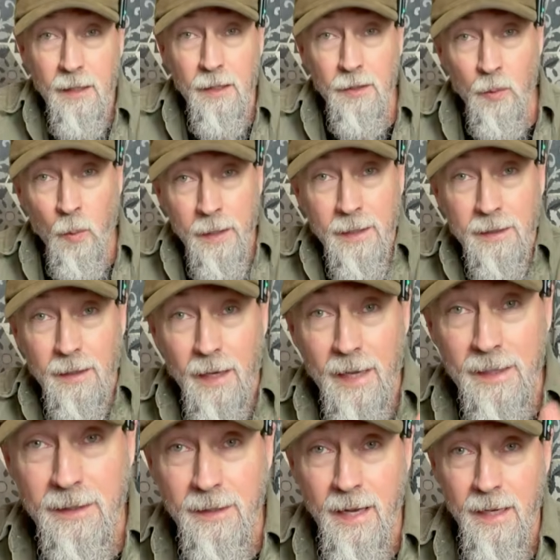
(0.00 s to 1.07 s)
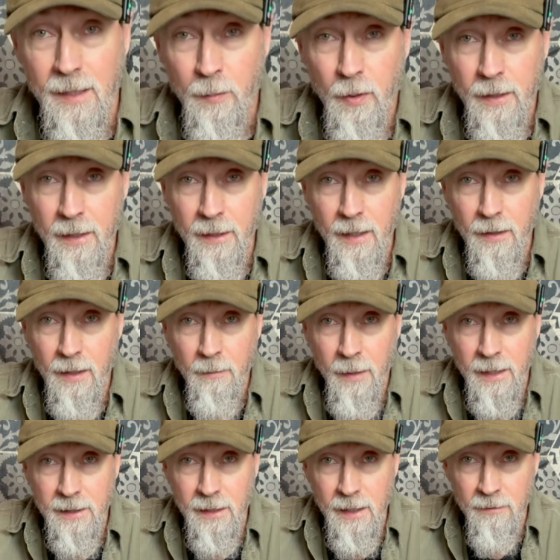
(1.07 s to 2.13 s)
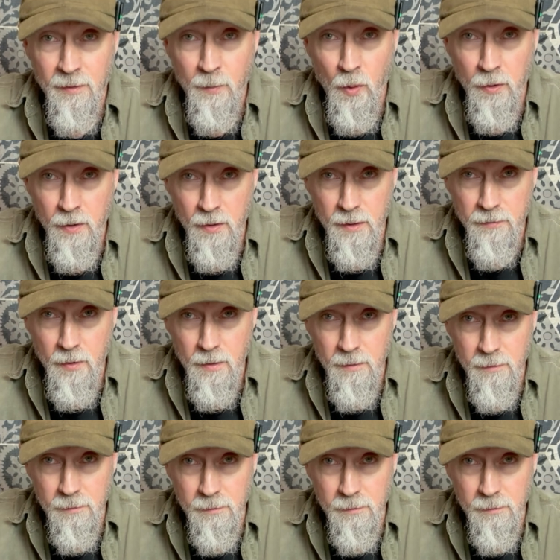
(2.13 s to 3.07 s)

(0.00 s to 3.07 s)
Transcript: So what is the last thing to put in there that makes it even more useful?